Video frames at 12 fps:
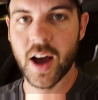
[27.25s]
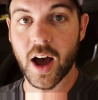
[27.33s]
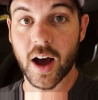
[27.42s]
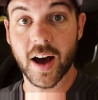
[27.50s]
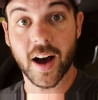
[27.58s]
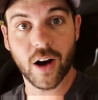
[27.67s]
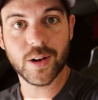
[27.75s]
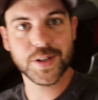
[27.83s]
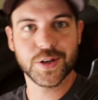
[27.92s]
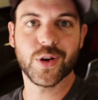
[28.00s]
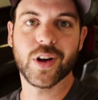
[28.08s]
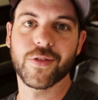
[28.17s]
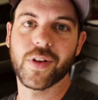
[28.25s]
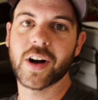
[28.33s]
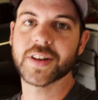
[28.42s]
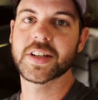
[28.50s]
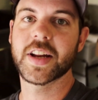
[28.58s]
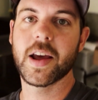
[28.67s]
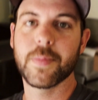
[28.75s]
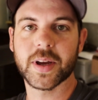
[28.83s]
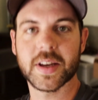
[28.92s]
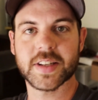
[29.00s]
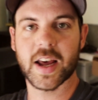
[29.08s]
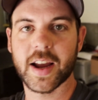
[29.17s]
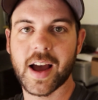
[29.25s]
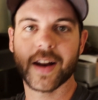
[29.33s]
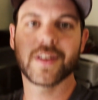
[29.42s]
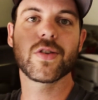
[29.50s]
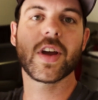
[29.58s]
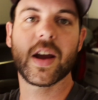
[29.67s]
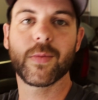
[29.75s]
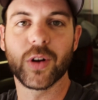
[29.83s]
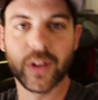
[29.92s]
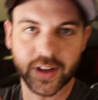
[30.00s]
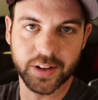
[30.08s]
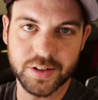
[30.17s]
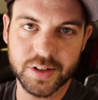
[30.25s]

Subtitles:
Also doing a vlog today because I got a new camera lens,